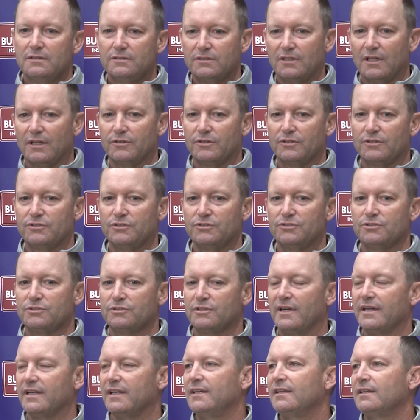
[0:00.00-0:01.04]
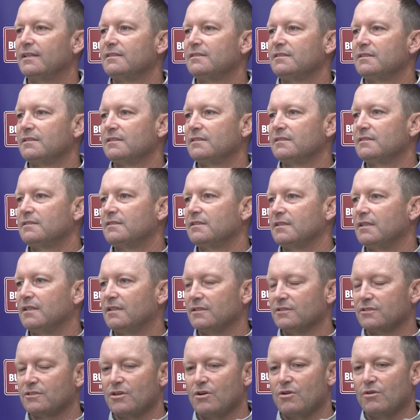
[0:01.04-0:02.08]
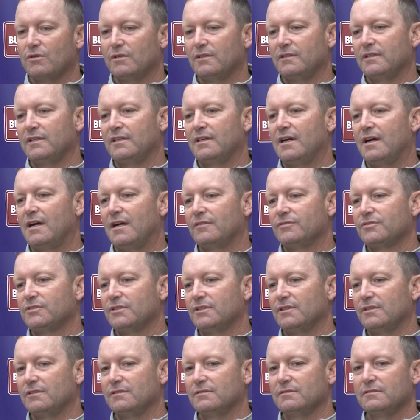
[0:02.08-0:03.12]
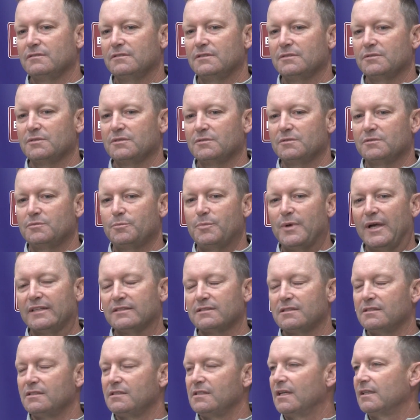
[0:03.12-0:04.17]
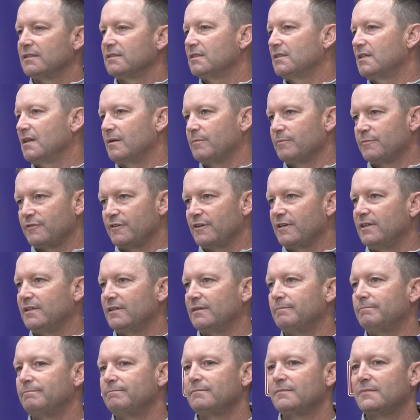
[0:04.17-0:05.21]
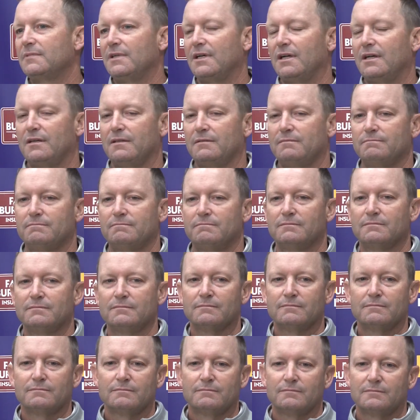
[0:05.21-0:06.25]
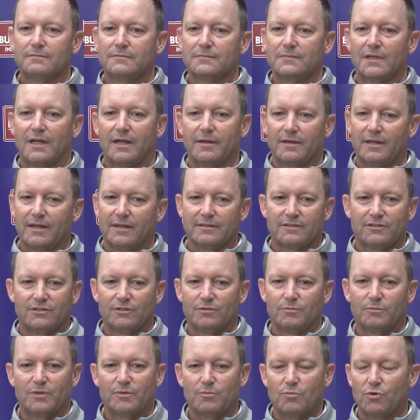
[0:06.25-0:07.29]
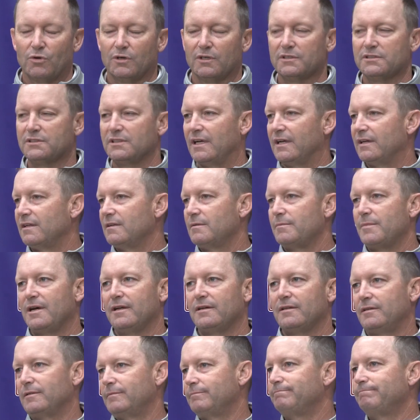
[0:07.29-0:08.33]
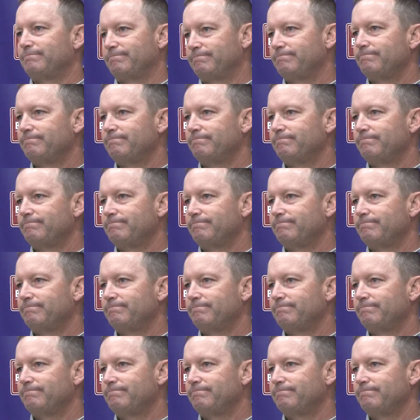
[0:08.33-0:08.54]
another two-strike hit to get us going and lead off. So best is yet to come for him. I couldn't be more excited about him.